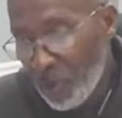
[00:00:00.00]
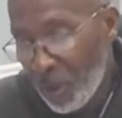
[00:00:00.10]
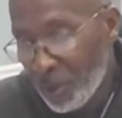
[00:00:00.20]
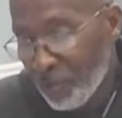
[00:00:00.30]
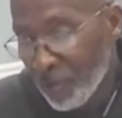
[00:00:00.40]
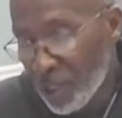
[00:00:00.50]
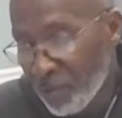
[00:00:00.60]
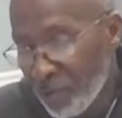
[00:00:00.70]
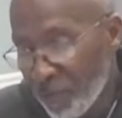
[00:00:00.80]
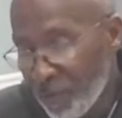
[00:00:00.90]
are in
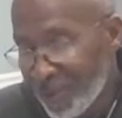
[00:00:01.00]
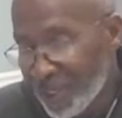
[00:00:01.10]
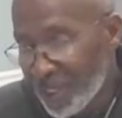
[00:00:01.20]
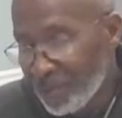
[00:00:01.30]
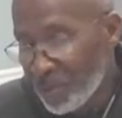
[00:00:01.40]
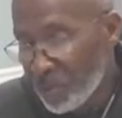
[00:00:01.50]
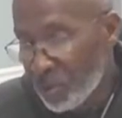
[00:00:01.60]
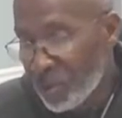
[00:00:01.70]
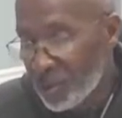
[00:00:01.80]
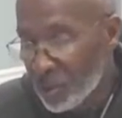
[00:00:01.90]
recovery from a substance
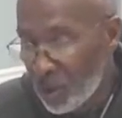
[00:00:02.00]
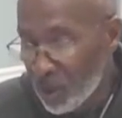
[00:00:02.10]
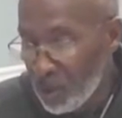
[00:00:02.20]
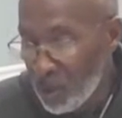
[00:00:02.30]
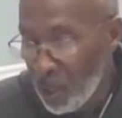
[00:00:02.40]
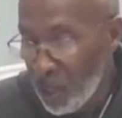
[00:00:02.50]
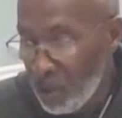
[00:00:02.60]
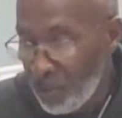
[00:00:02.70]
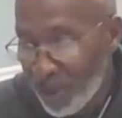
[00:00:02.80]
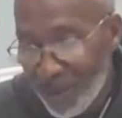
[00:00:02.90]
use disorder, but